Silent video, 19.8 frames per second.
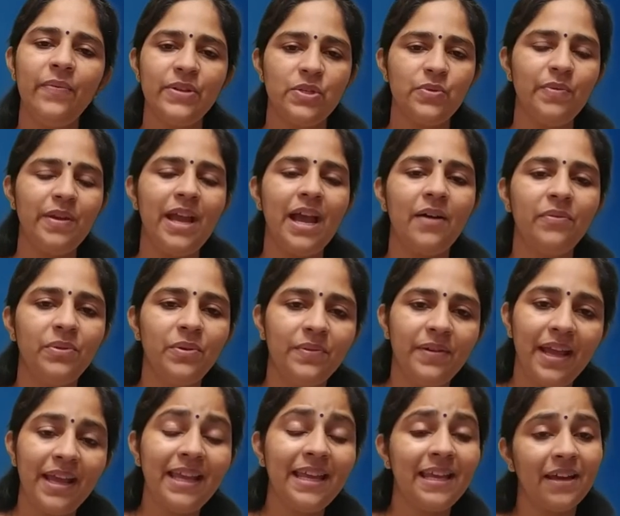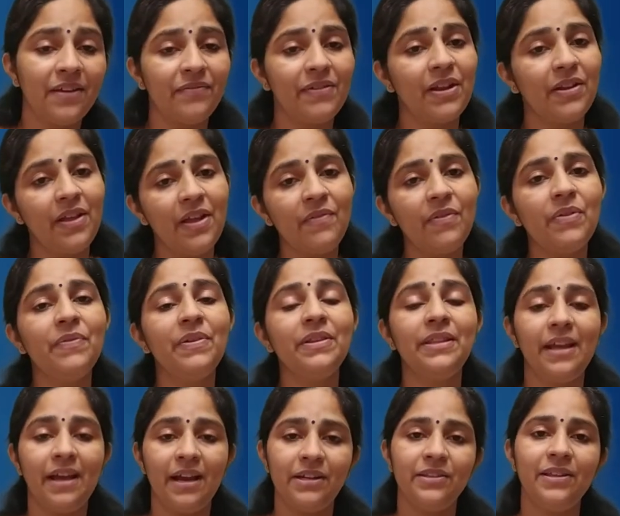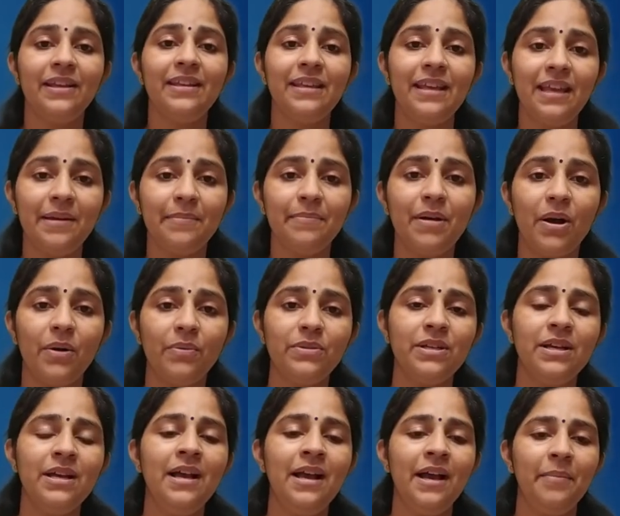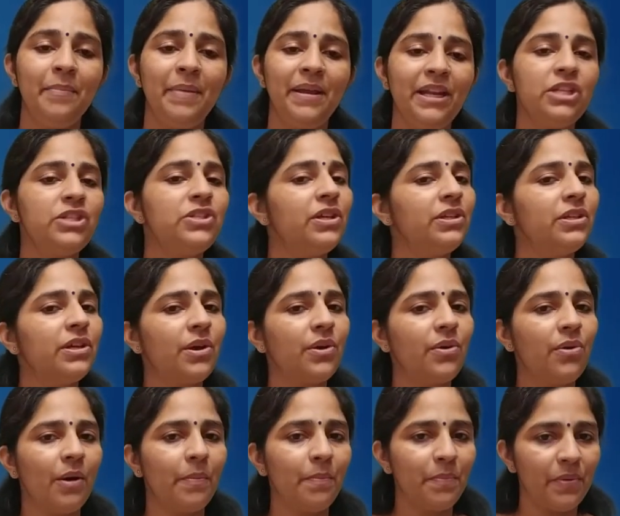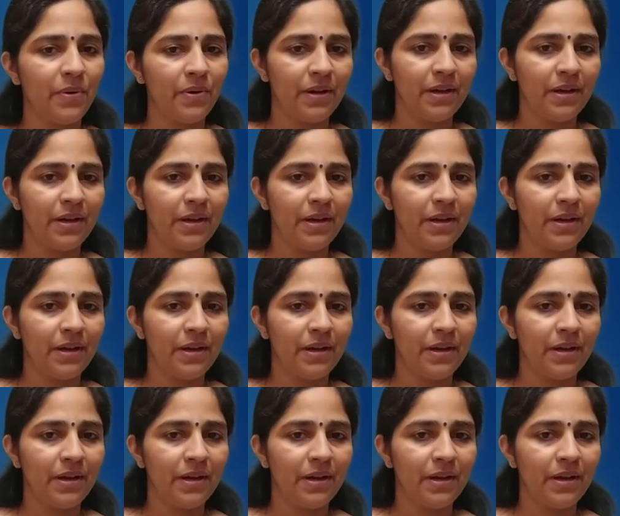which we have to take care whenever we are thinking about managing the crop